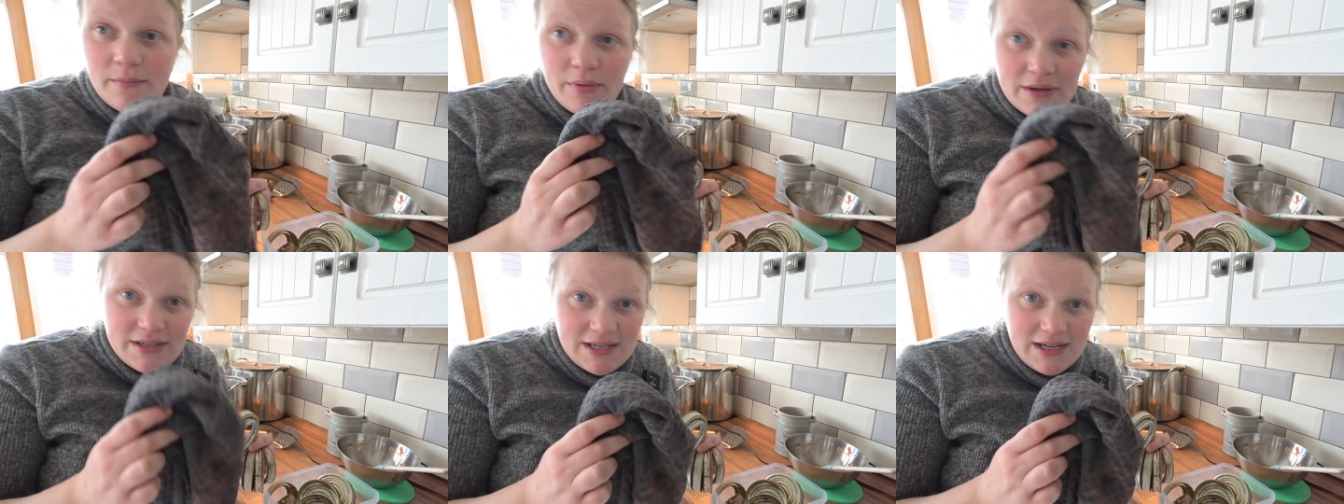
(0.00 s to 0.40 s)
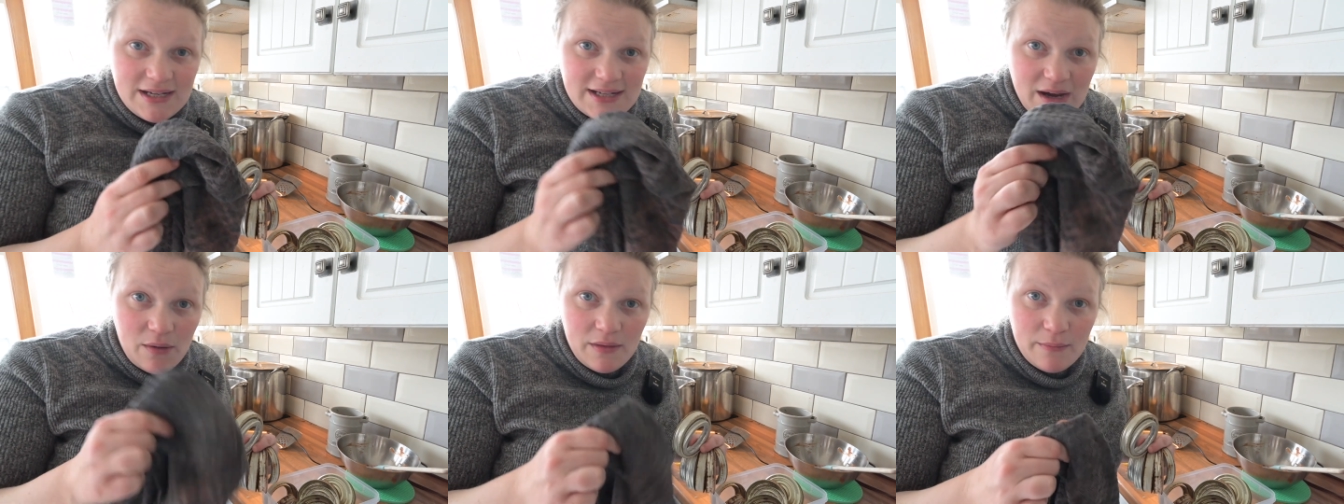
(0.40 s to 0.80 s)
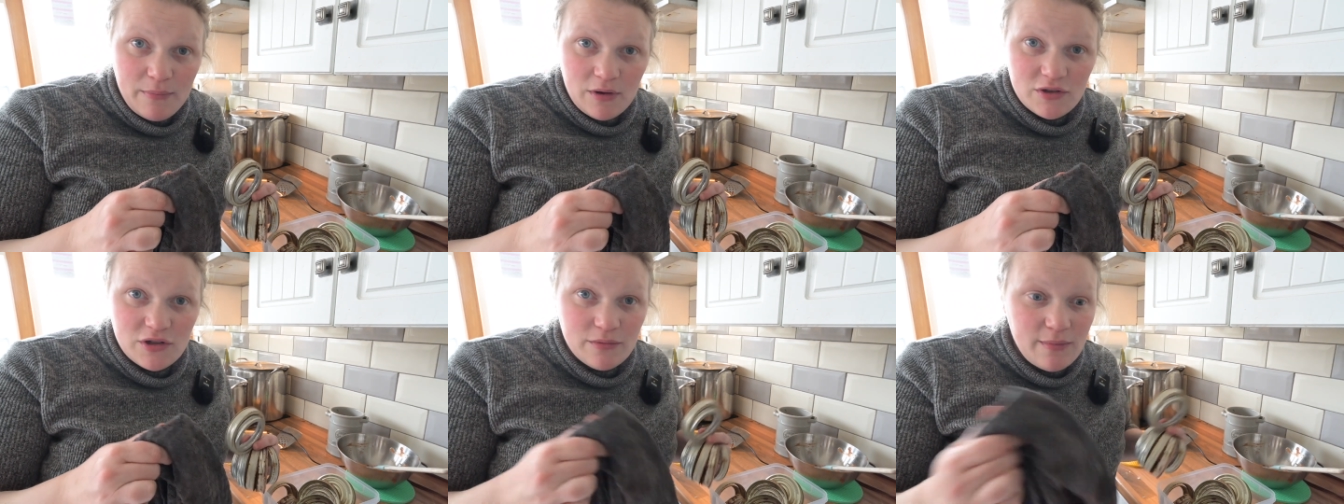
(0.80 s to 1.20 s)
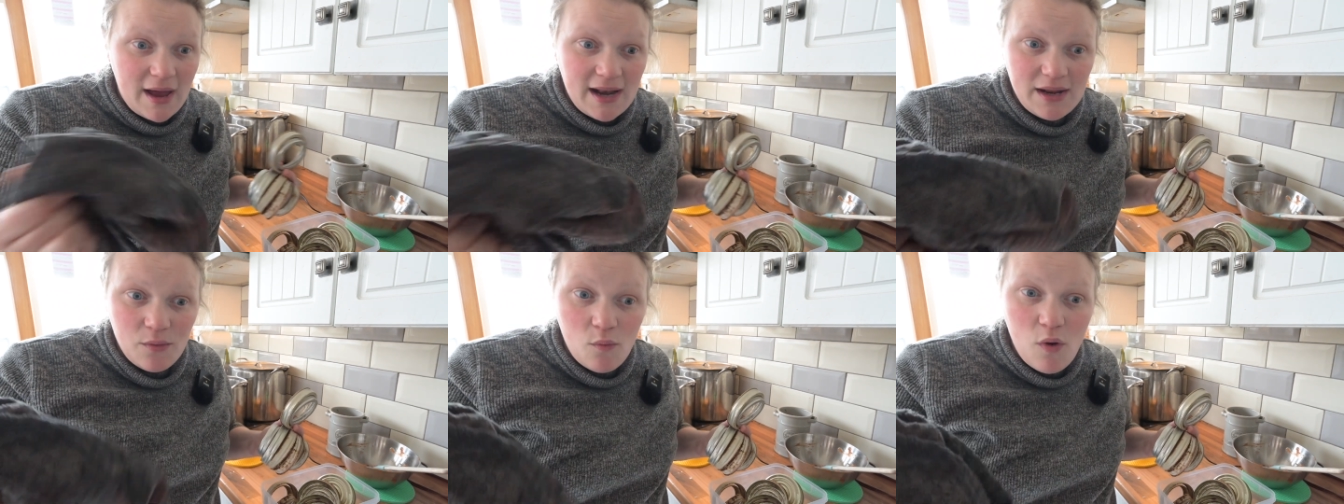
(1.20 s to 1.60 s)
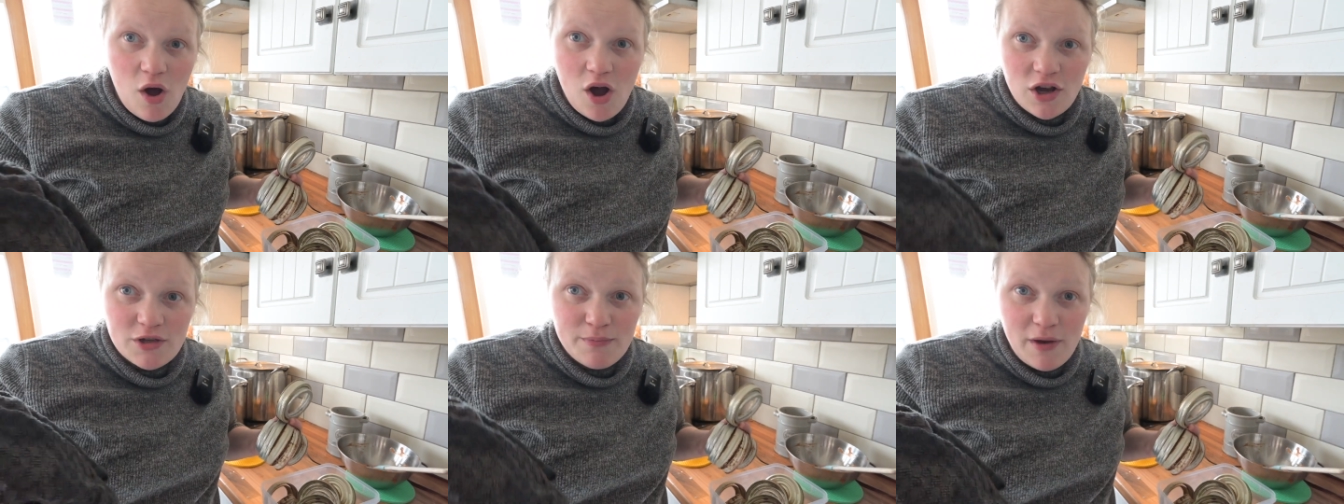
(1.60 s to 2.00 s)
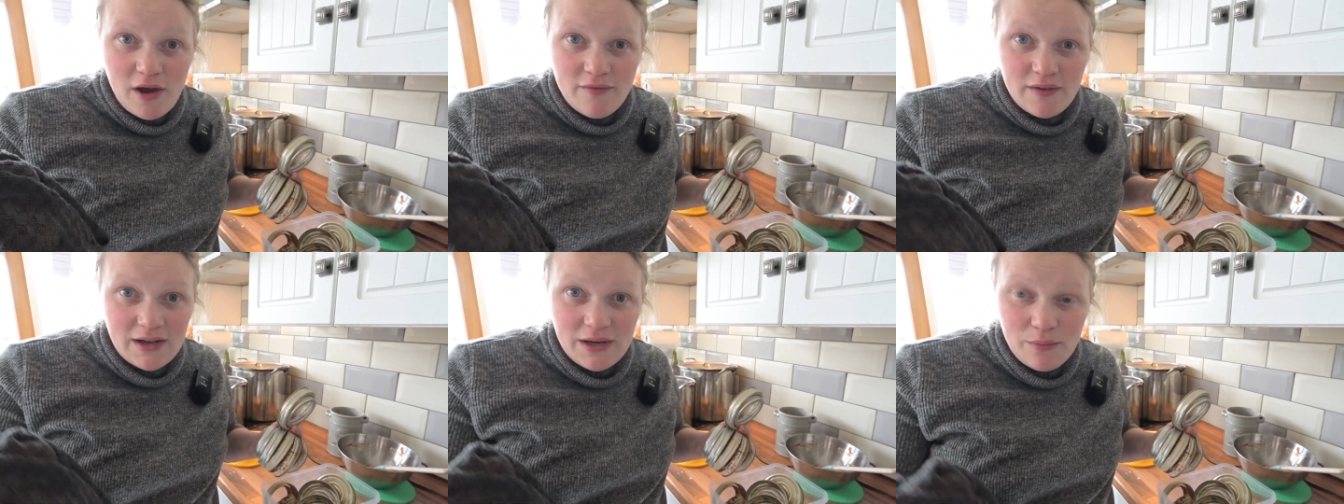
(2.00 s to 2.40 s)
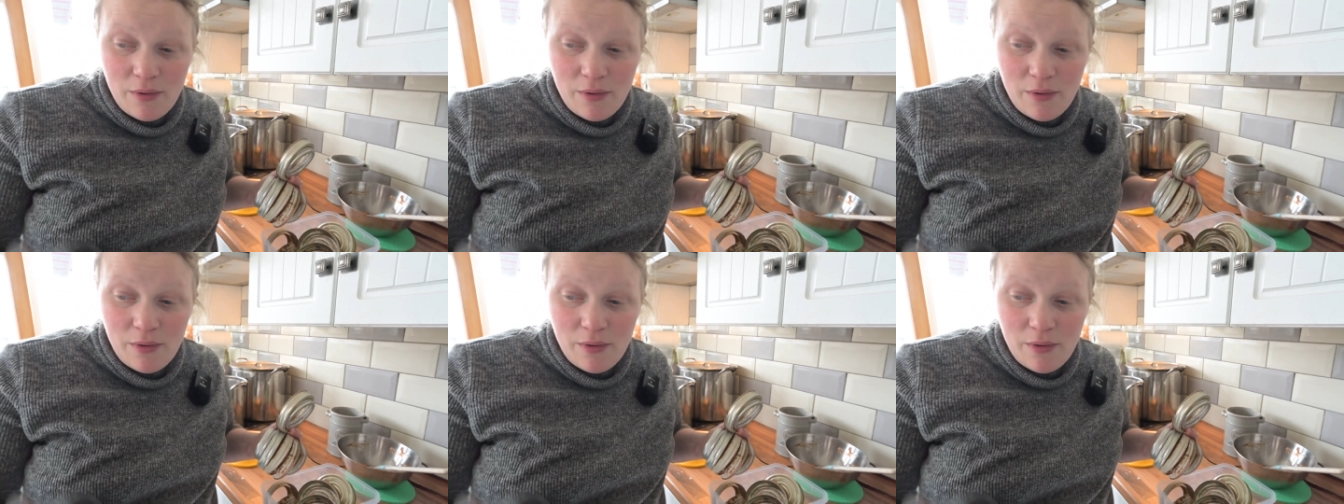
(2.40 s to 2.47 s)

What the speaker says: and put a tea towel at the bottom and it works perfectly